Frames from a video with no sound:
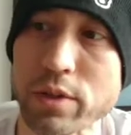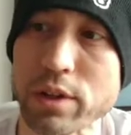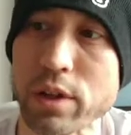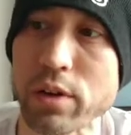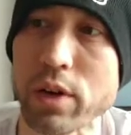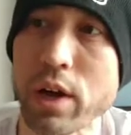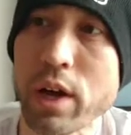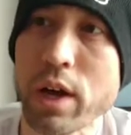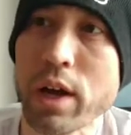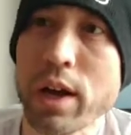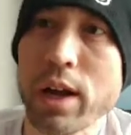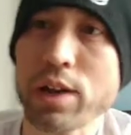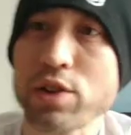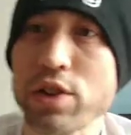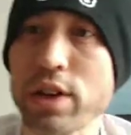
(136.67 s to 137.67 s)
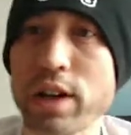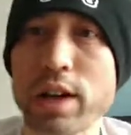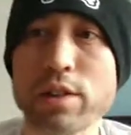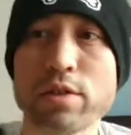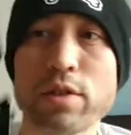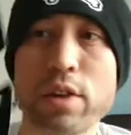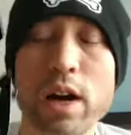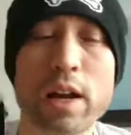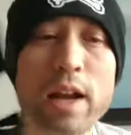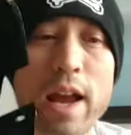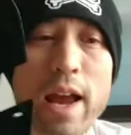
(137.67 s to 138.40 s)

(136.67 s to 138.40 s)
So it shouldn't get too hot,